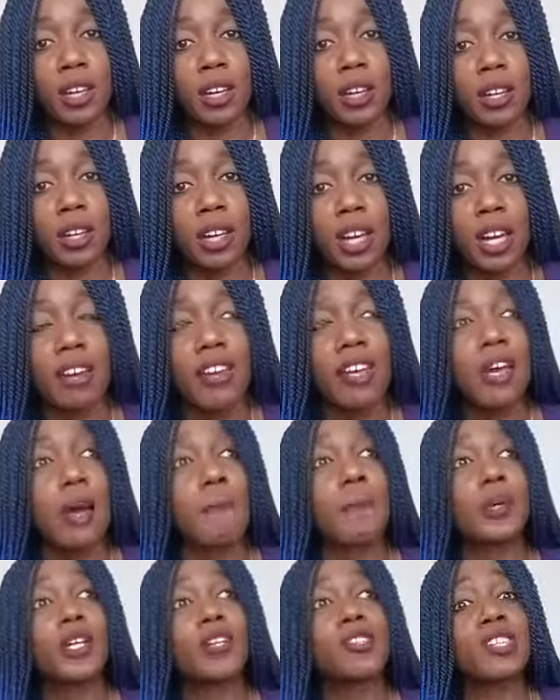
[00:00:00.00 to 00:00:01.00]
Okay,
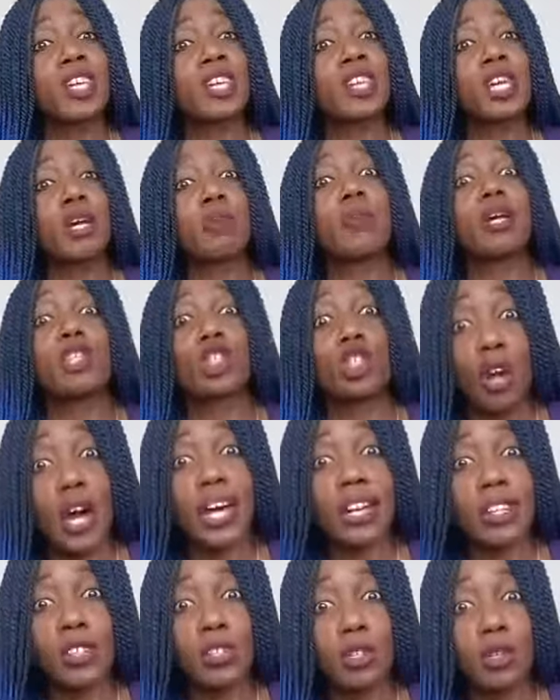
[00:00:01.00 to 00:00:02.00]
because they, they may
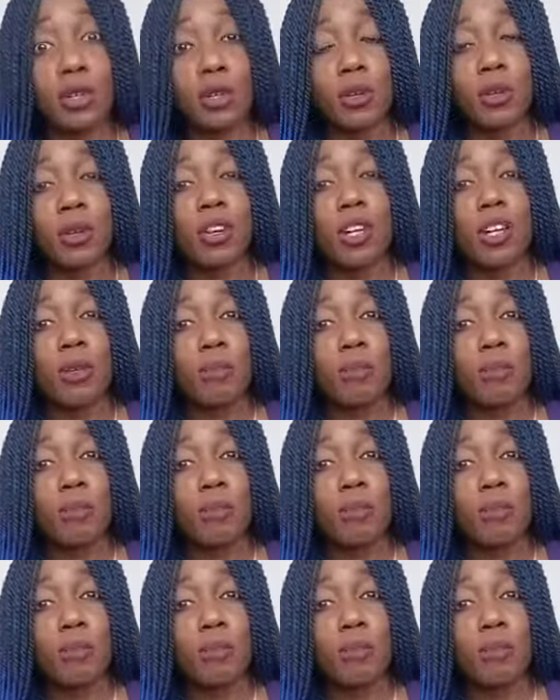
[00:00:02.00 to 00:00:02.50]
try to